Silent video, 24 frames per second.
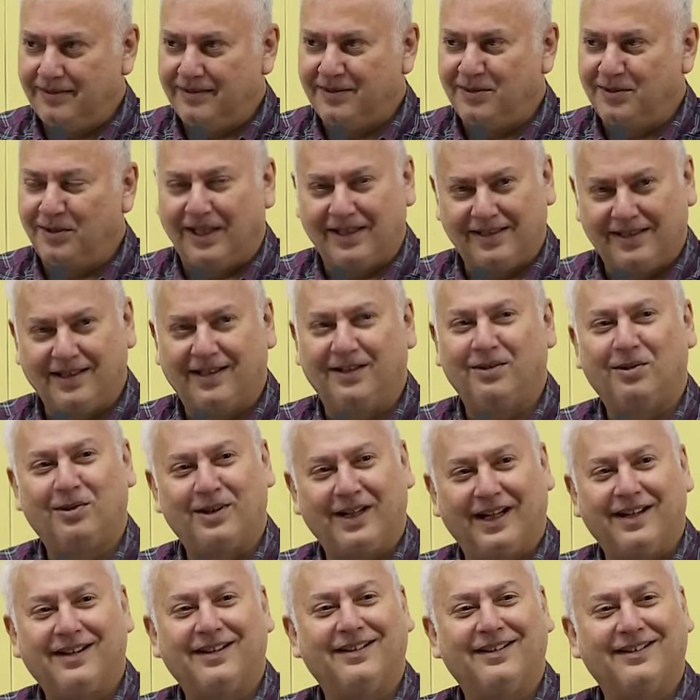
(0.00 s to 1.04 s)
So I said,
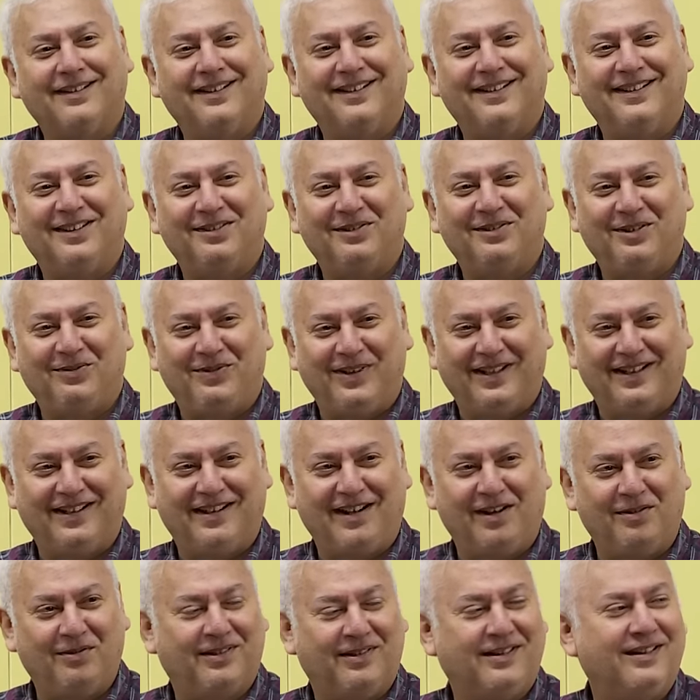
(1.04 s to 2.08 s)
okay, we'll figure
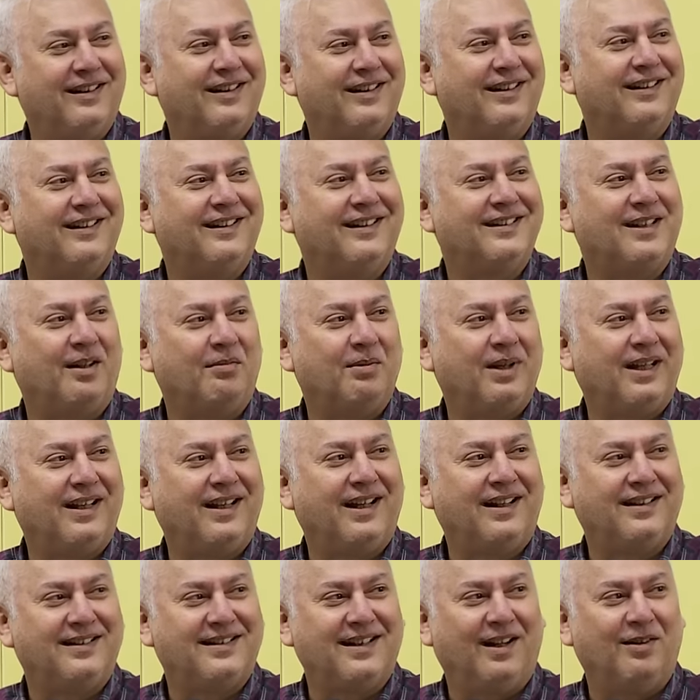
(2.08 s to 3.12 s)
out something
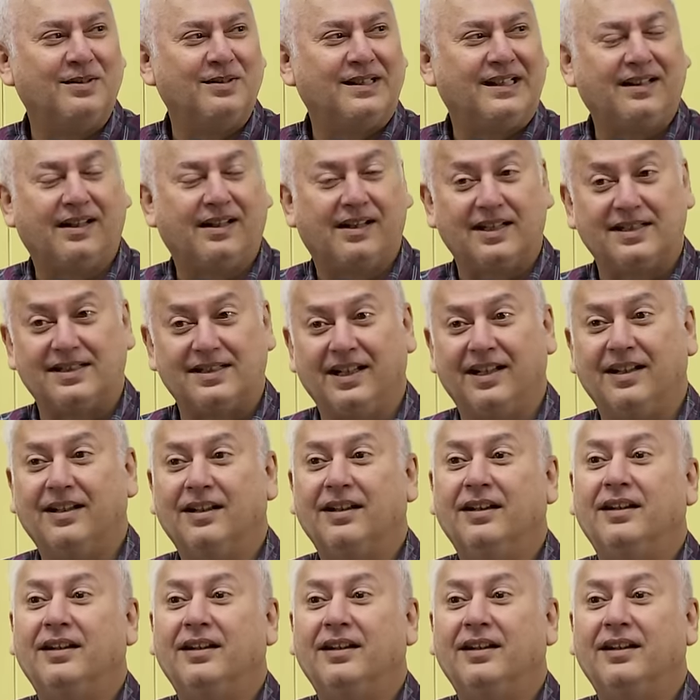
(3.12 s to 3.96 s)
that sounds interesting.